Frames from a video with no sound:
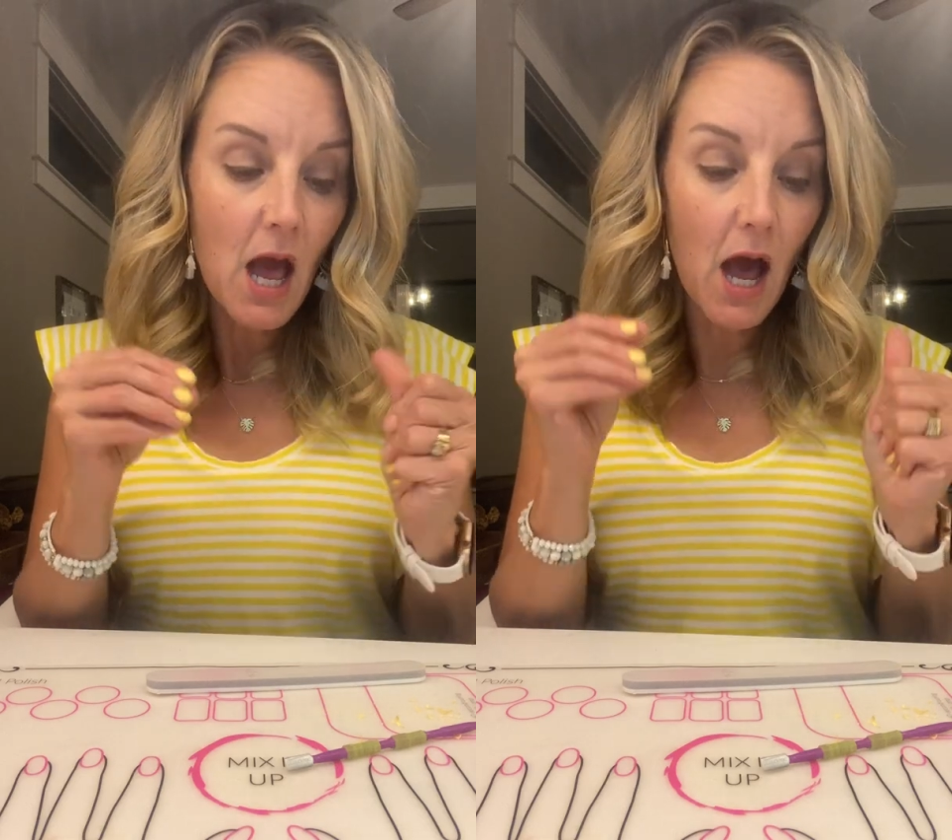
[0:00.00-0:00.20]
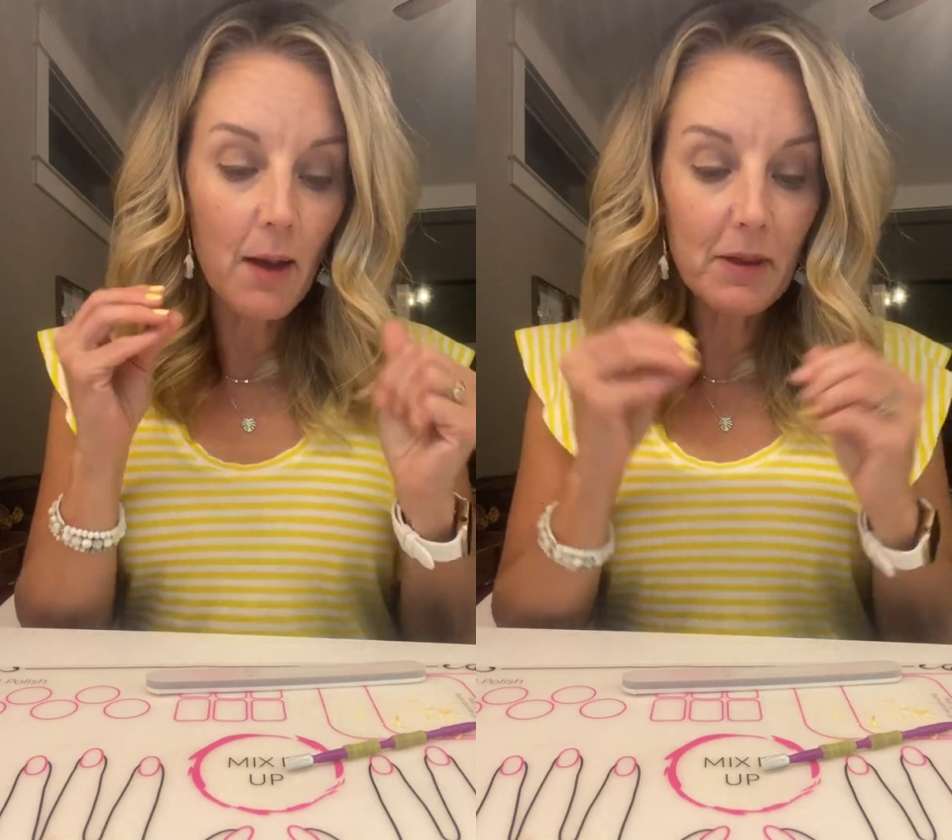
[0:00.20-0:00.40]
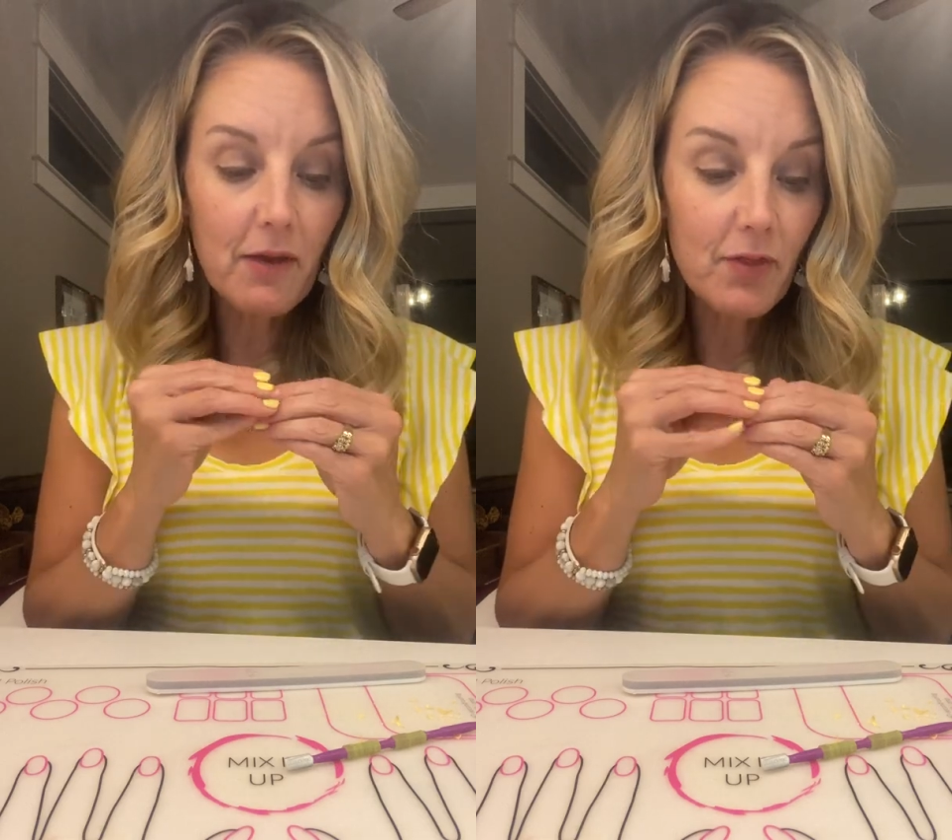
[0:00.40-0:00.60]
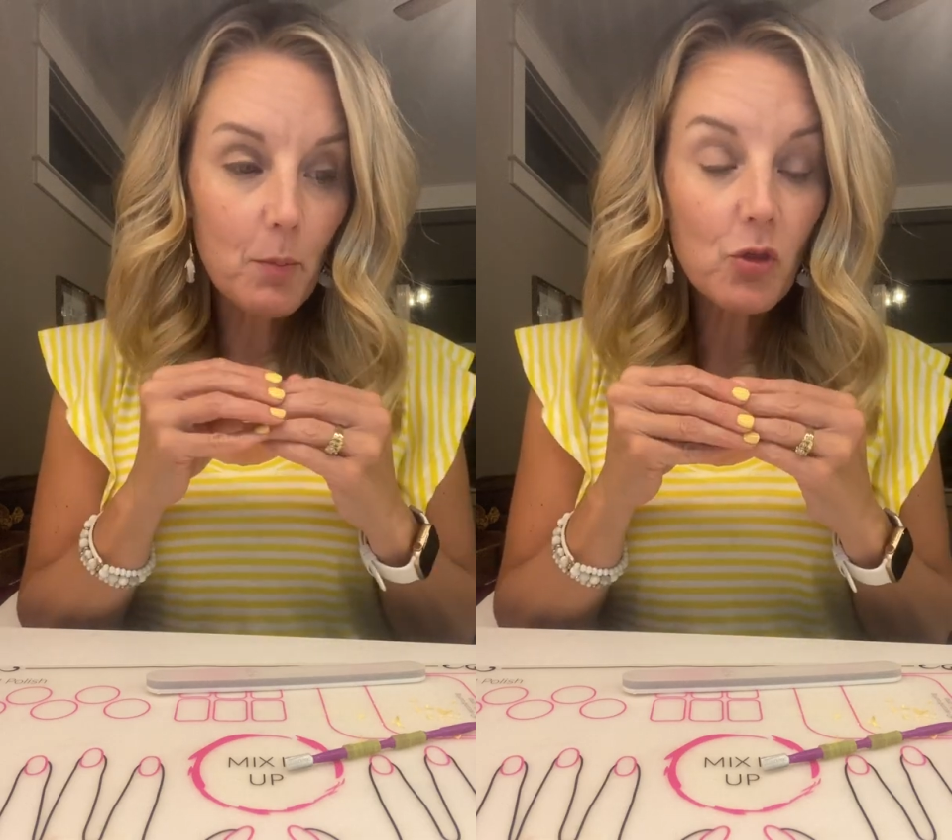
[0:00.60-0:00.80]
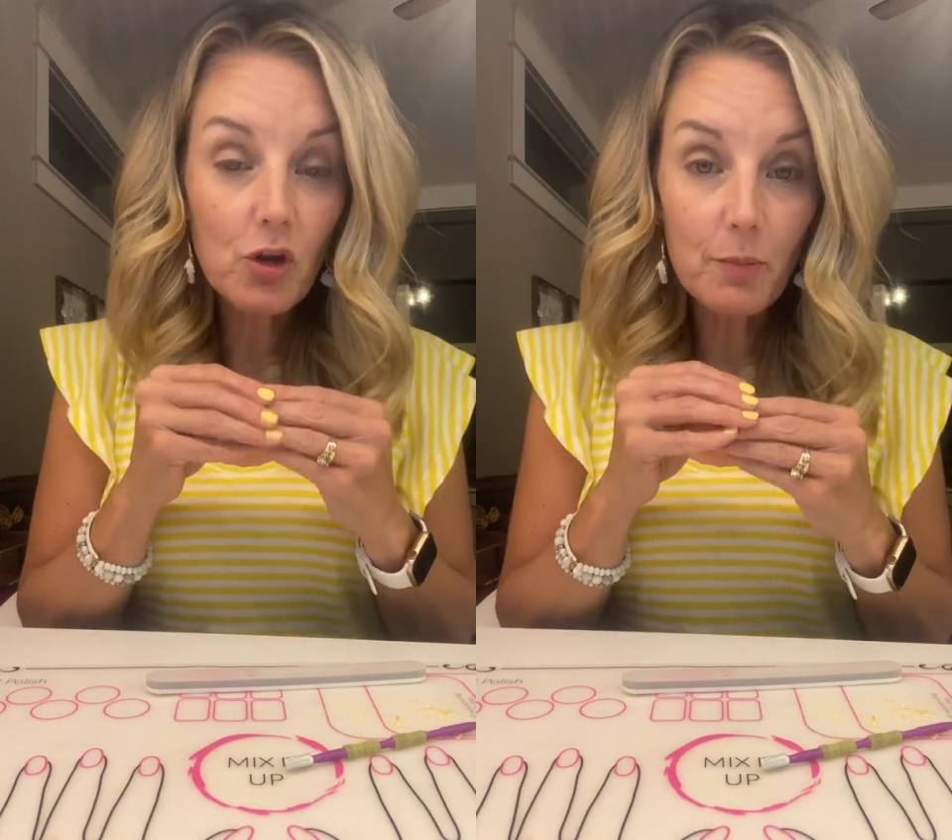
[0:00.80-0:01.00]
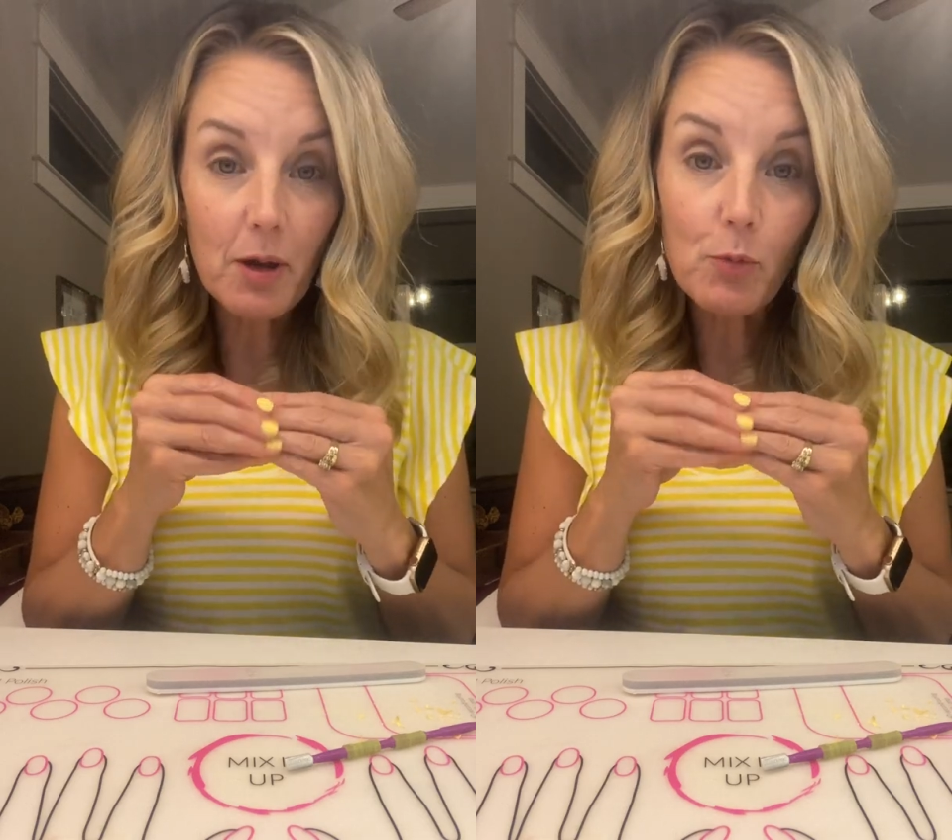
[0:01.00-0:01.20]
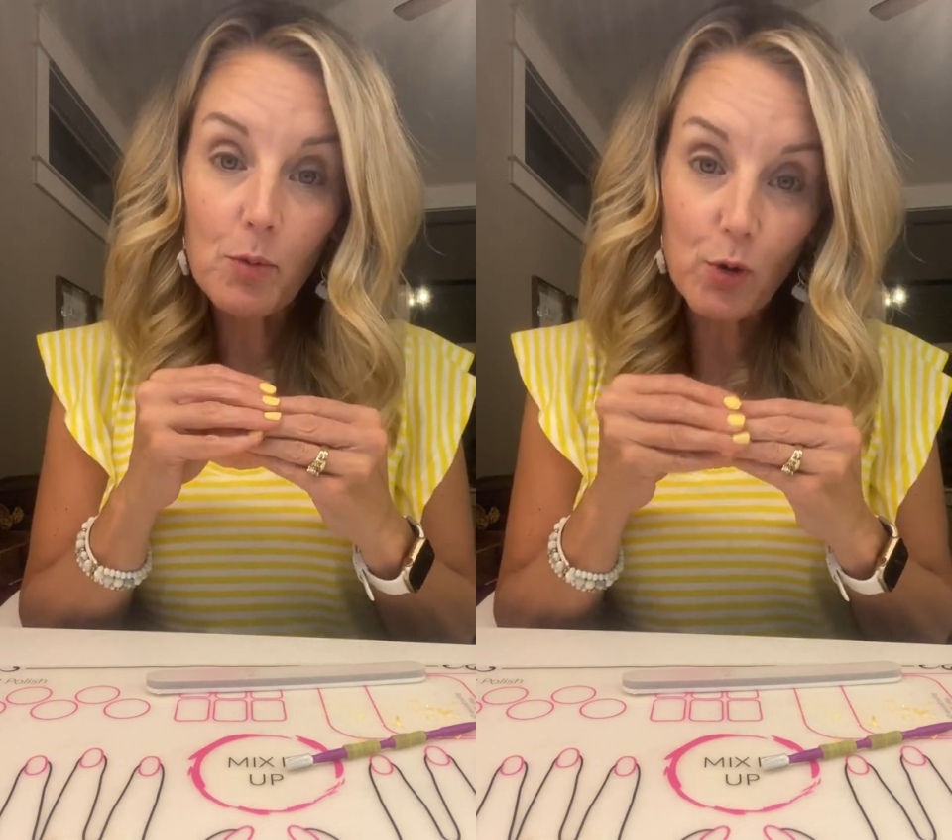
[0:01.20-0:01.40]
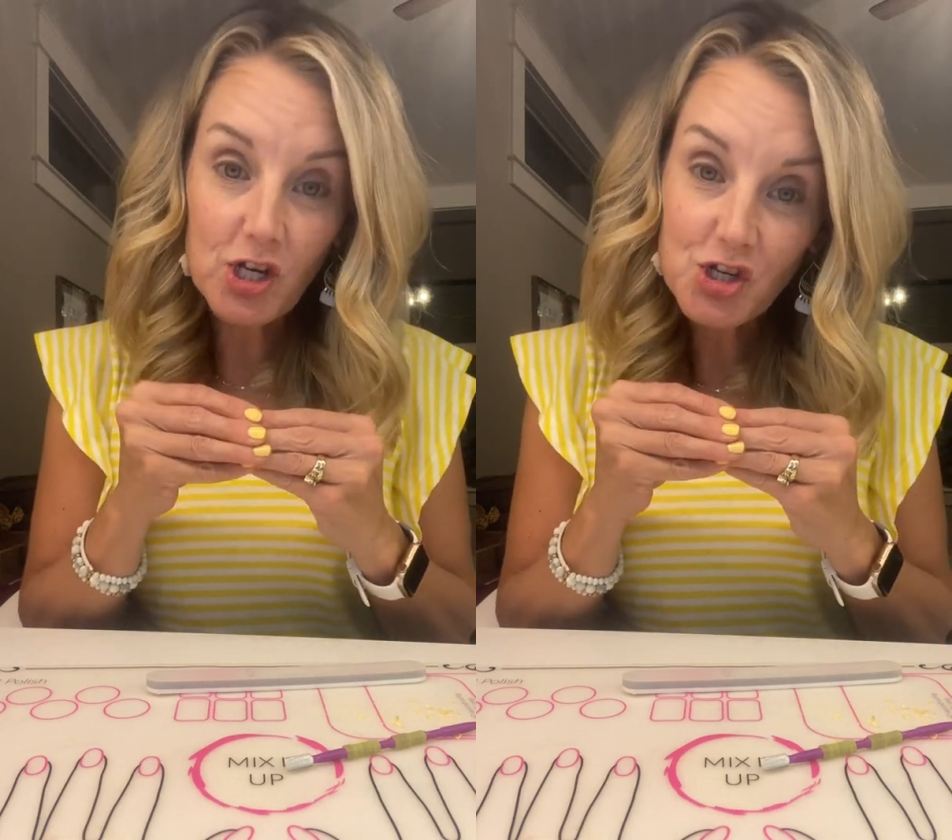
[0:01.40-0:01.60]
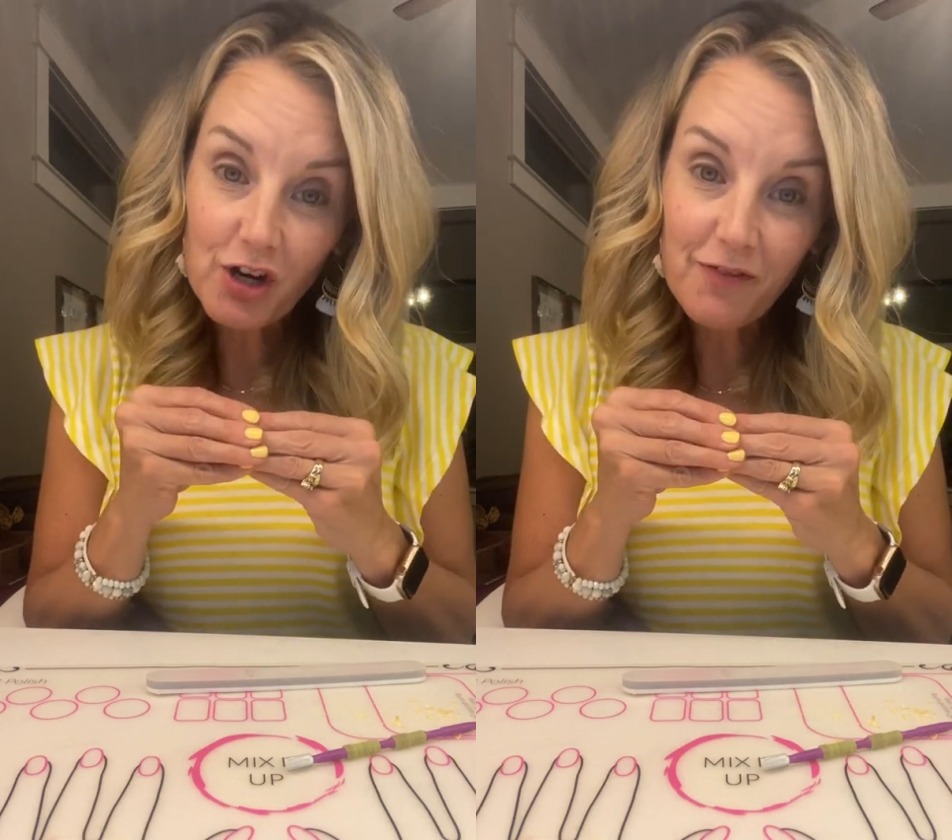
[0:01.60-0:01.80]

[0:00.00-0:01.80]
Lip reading: and give them a little bit more moisture